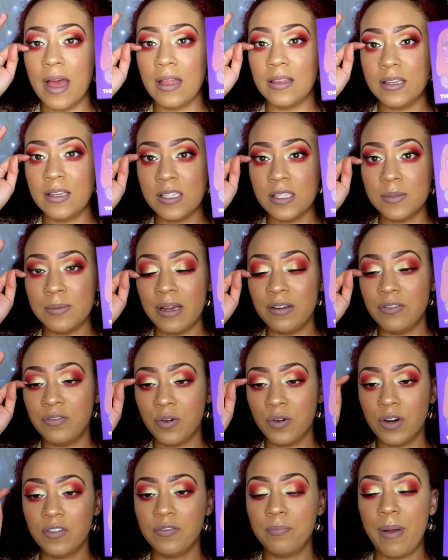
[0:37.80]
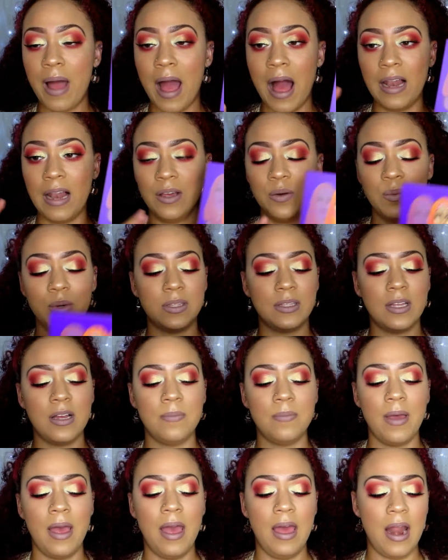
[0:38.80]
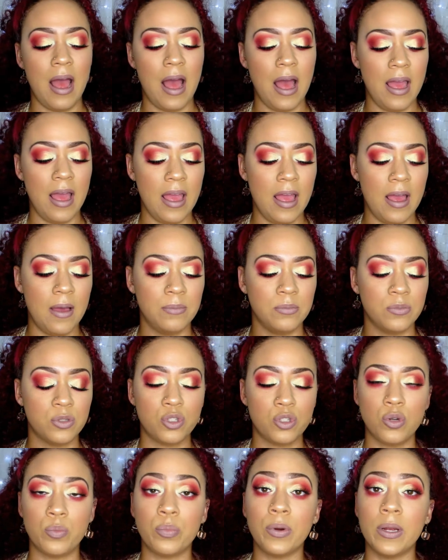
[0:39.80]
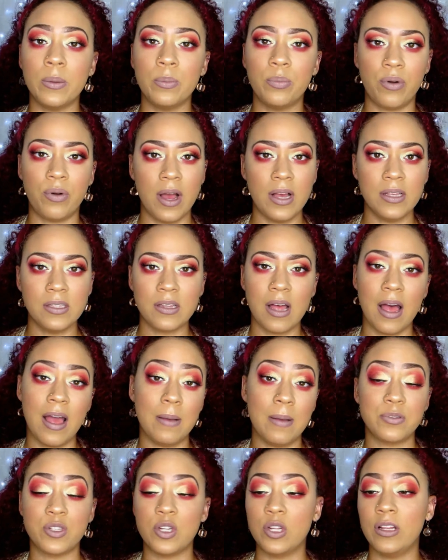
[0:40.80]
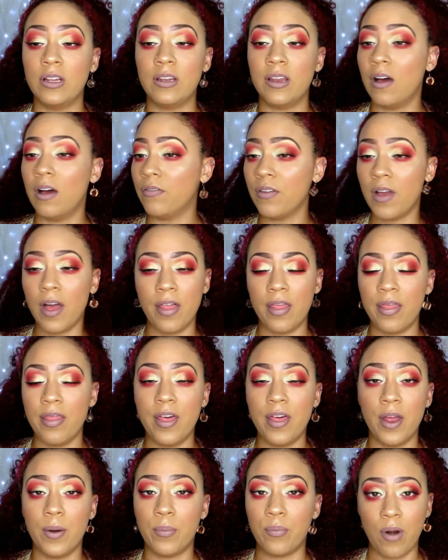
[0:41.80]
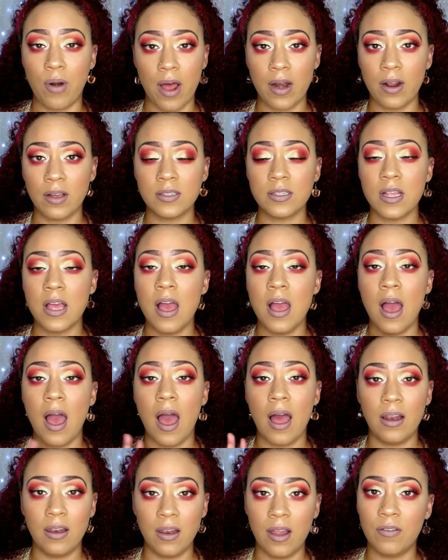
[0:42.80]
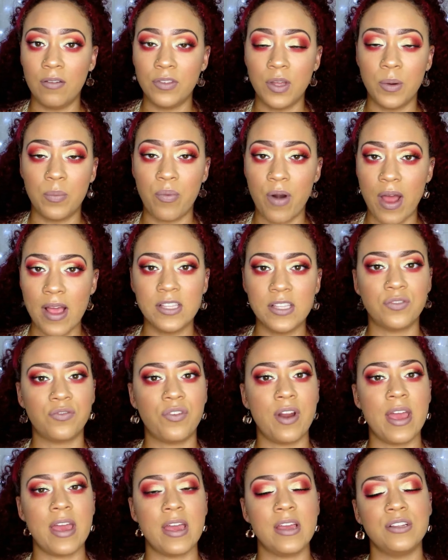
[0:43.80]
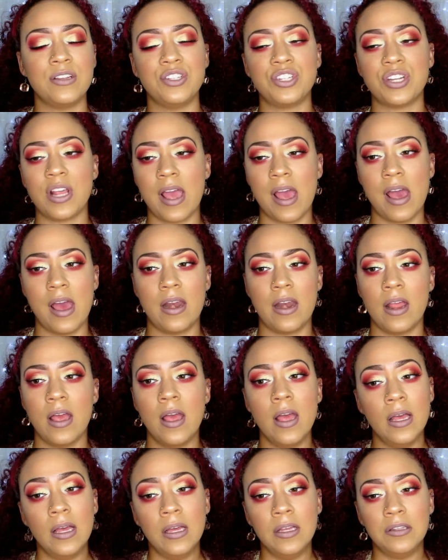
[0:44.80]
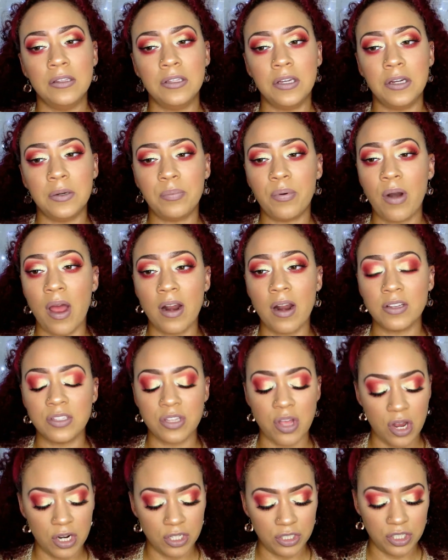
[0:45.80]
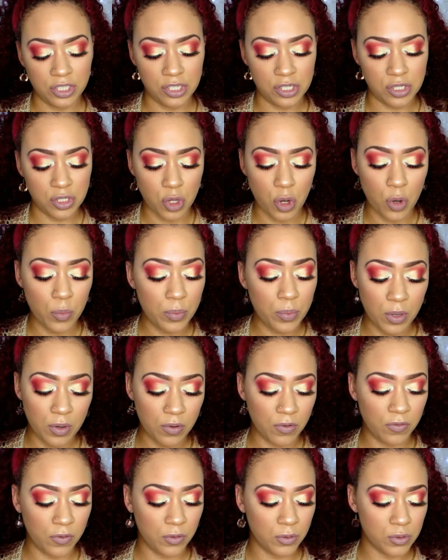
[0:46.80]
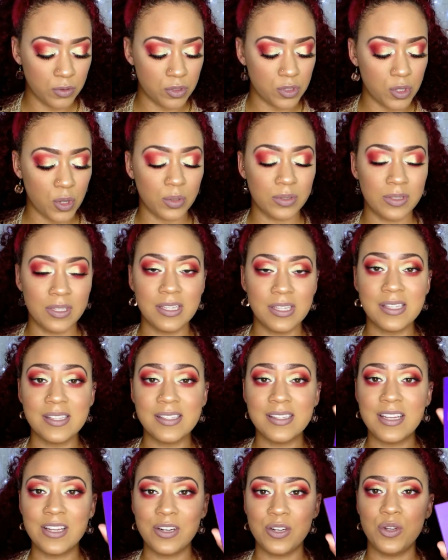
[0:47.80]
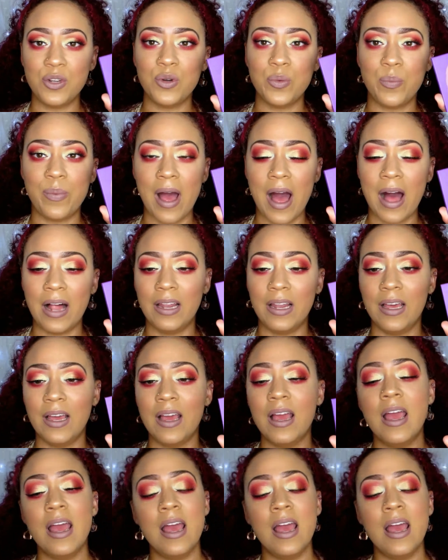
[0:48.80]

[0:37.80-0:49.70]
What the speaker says: this is my 4th palette with them, and I am super impressed. I absolutely love their products. I love their price range, and their products are just so beautiful. So this is the new palette.